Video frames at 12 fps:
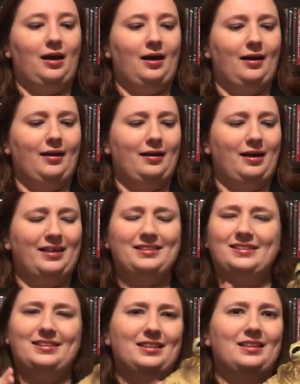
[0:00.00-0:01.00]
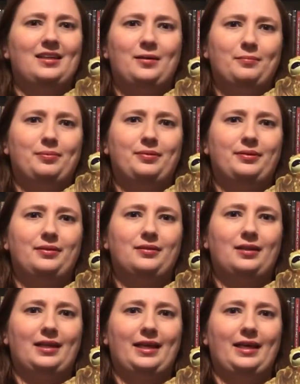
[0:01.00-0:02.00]
I just ended up
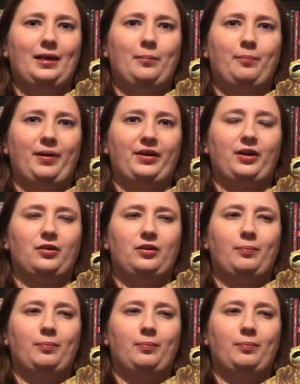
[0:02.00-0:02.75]
liking him better.